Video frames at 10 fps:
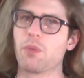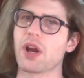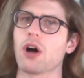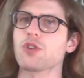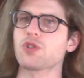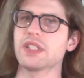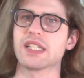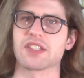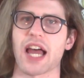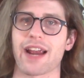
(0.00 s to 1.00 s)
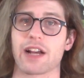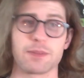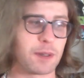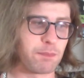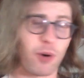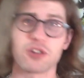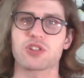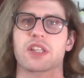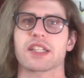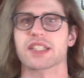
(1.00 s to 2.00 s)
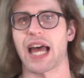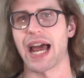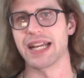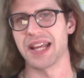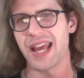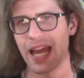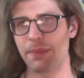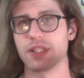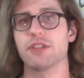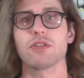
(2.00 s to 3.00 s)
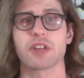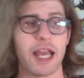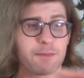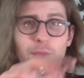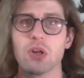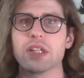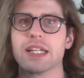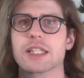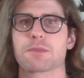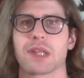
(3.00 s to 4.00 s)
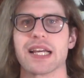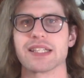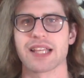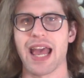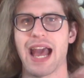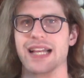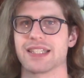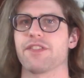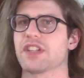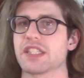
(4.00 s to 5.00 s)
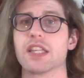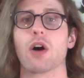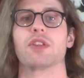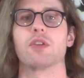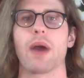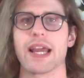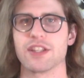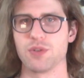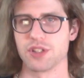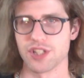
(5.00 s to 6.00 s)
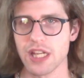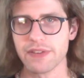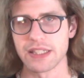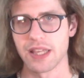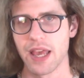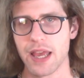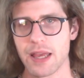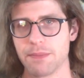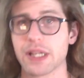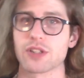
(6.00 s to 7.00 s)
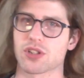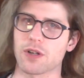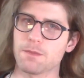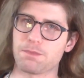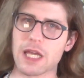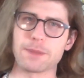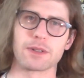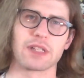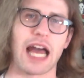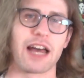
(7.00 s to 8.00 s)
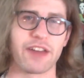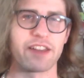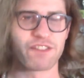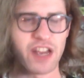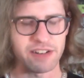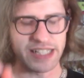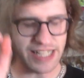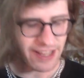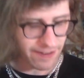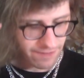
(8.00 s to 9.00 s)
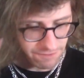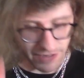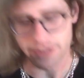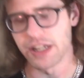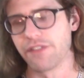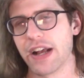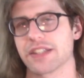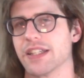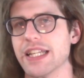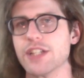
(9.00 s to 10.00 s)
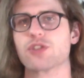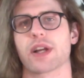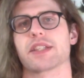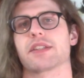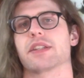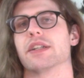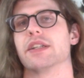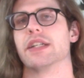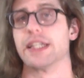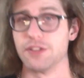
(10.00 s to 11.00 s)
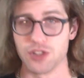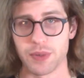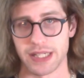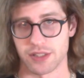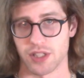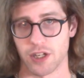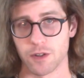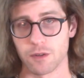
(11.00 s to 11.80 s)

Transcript: What we all truly desire has been pushed to the side and material gain put in its place as if it's the only way to achieve it, because certain people have a very, very vested interest in doing so.